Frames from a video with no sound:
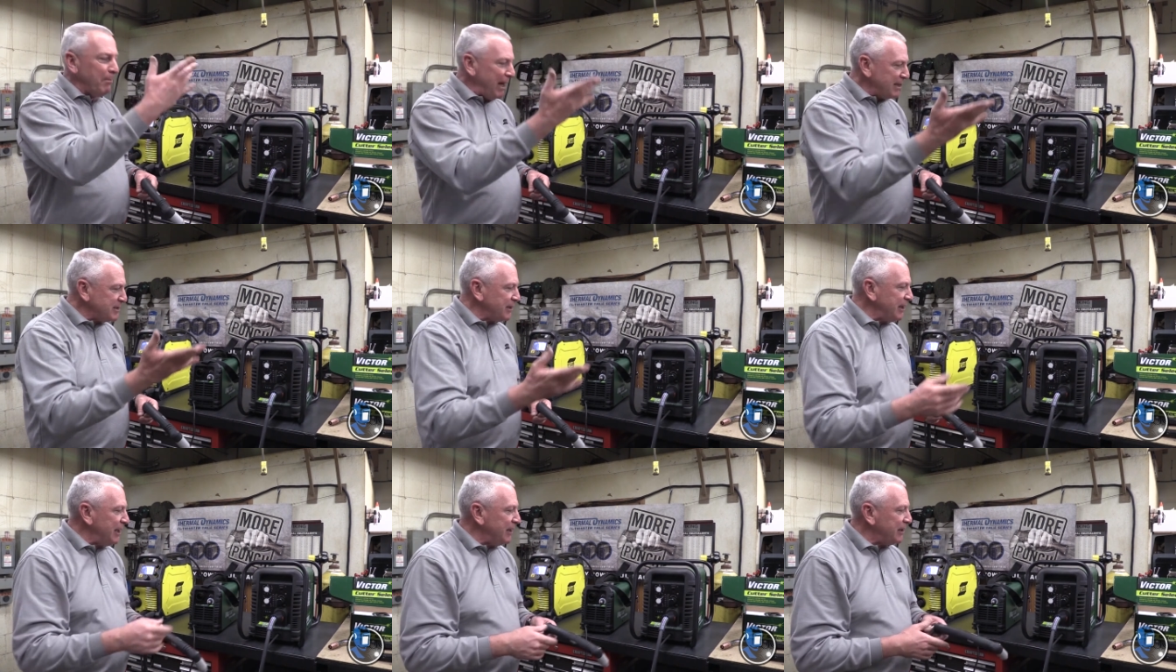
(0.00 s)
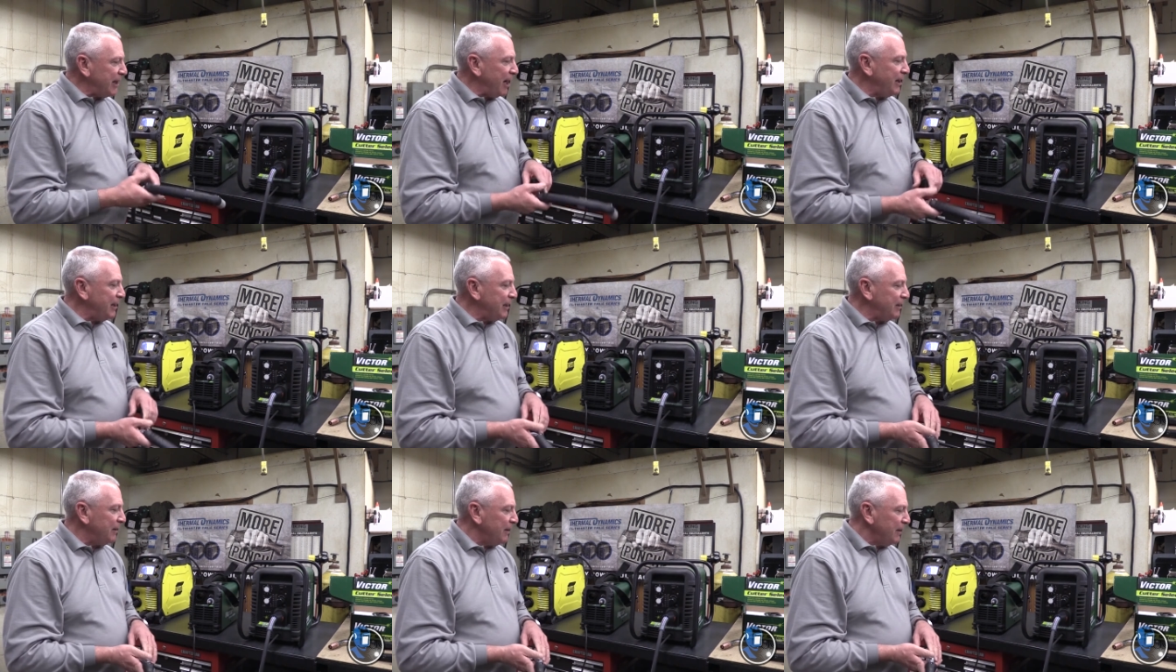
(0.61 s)
mezzanine
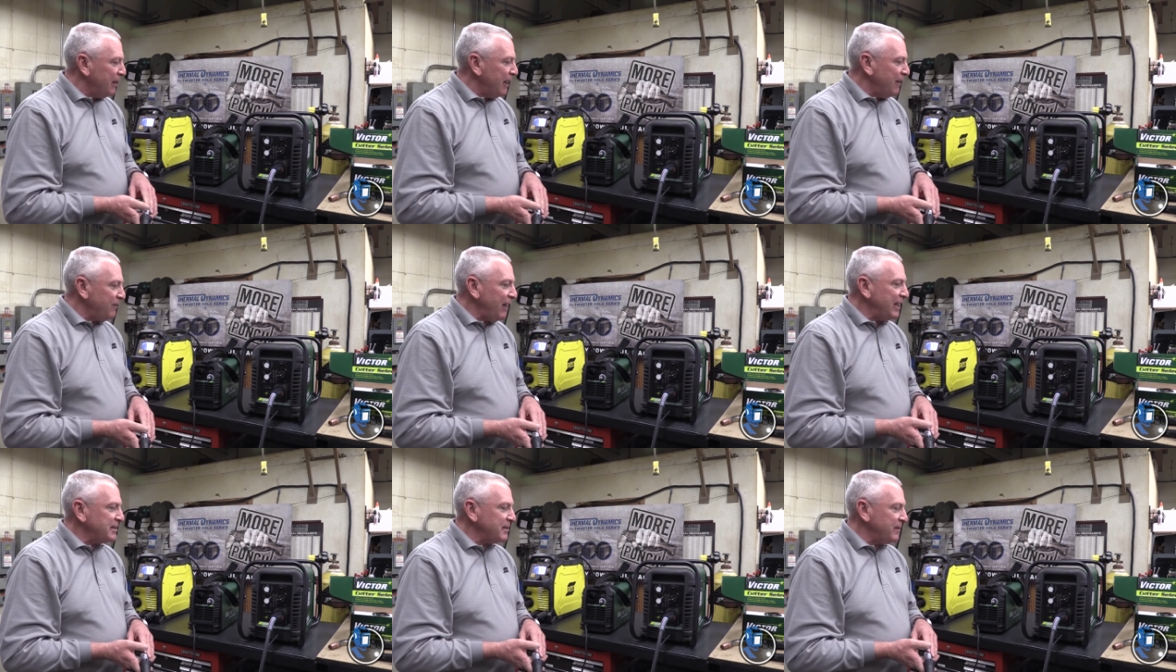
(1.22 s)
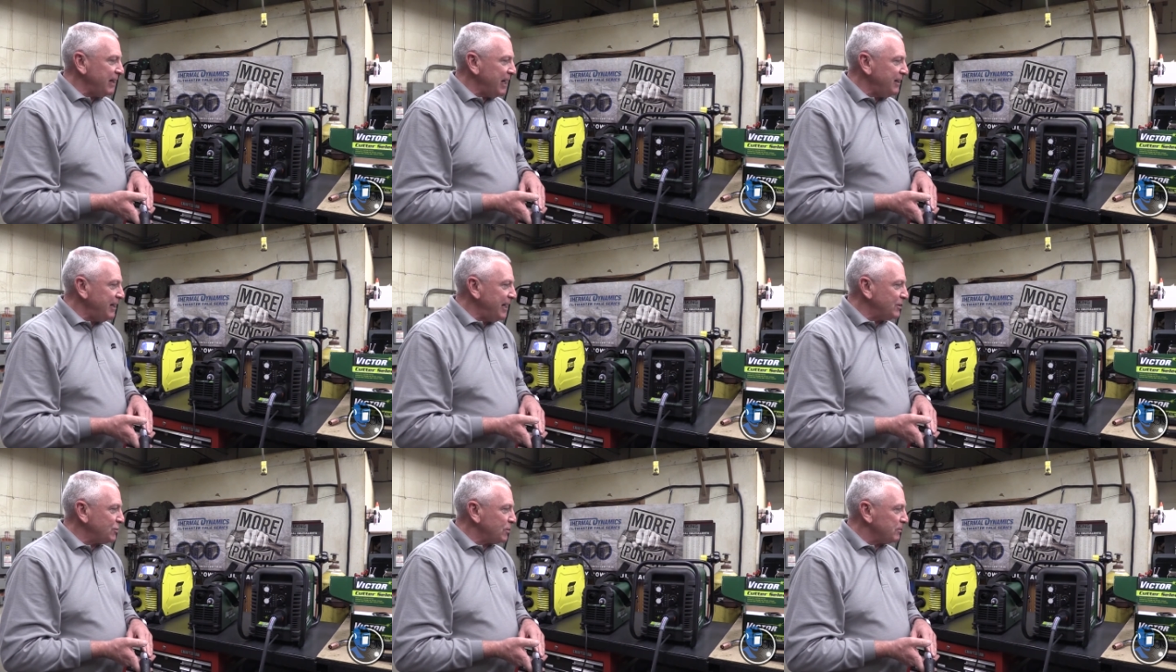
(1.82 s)
cutting, and things of that
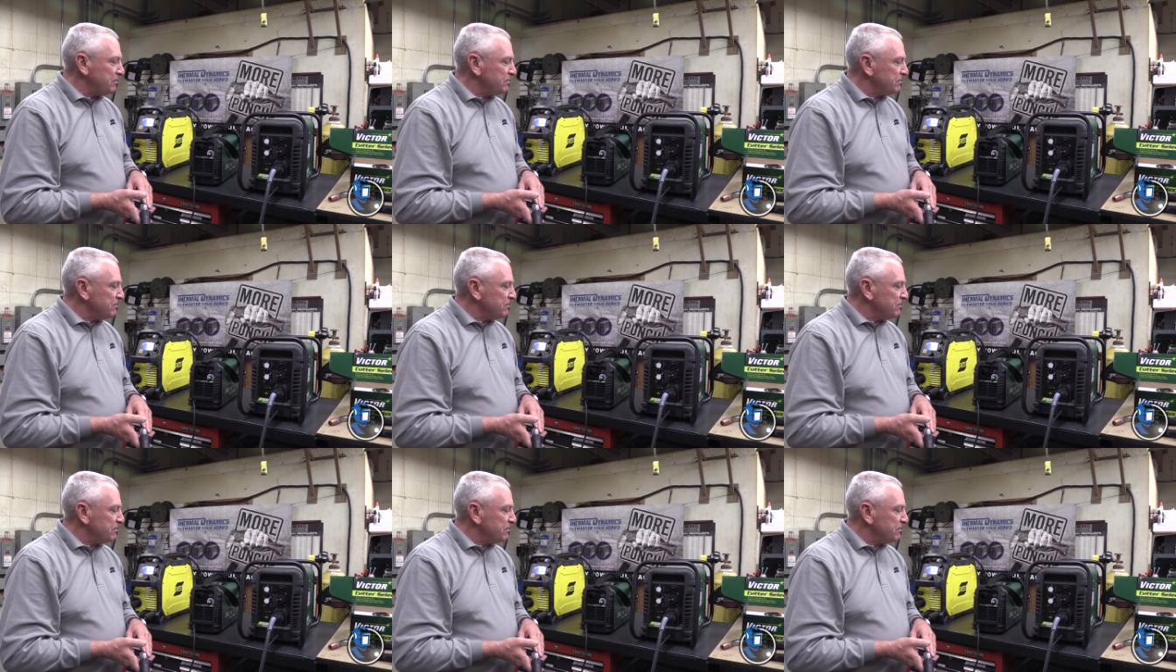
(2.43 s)
nature.